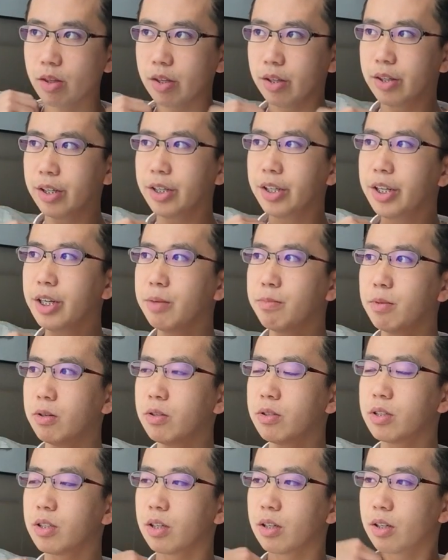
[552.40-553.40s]
And I think
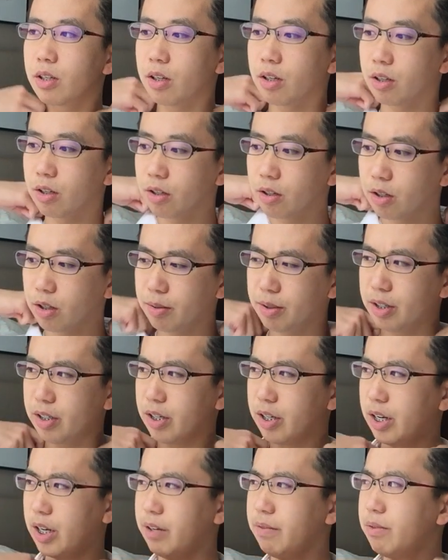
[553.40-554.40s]

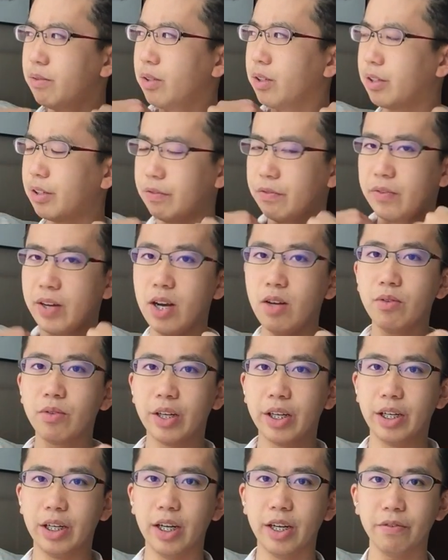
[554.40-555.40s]
I haven't really
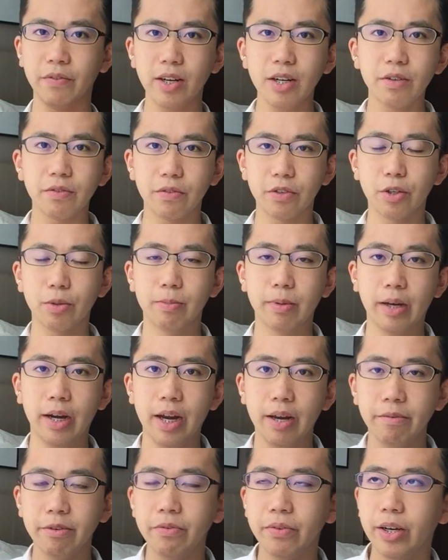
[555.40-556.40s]
found any. I found a few, but
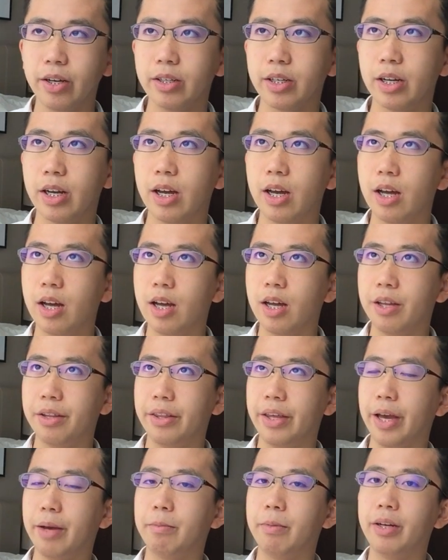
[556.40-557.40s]
I haven't found
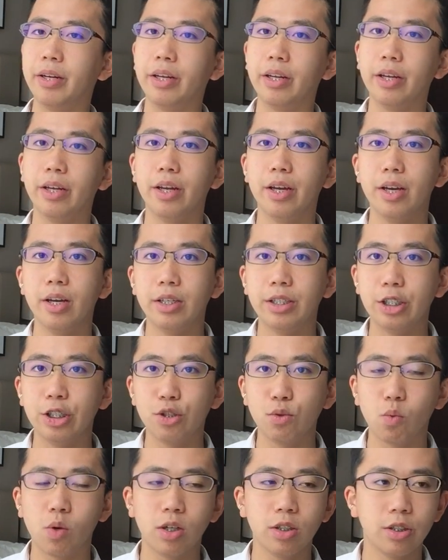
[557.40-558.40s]
that many
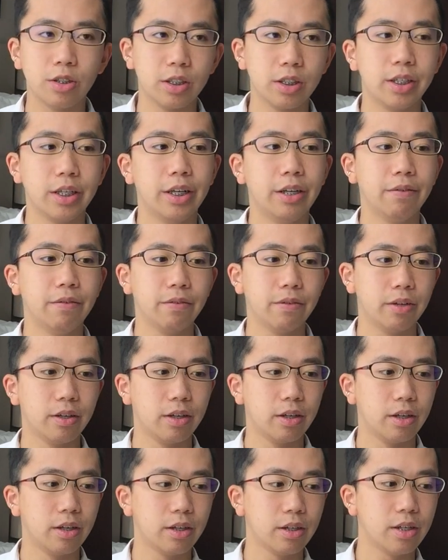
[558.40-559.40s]
dishwasher safe
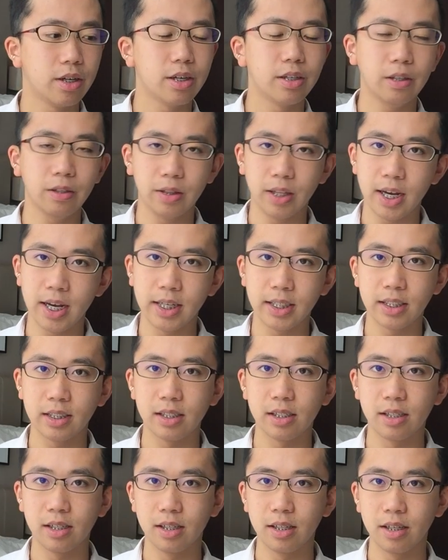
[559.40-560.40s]
cut
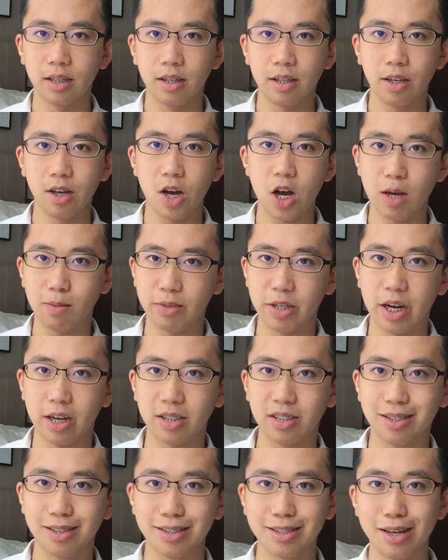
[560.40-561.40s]
glass objects.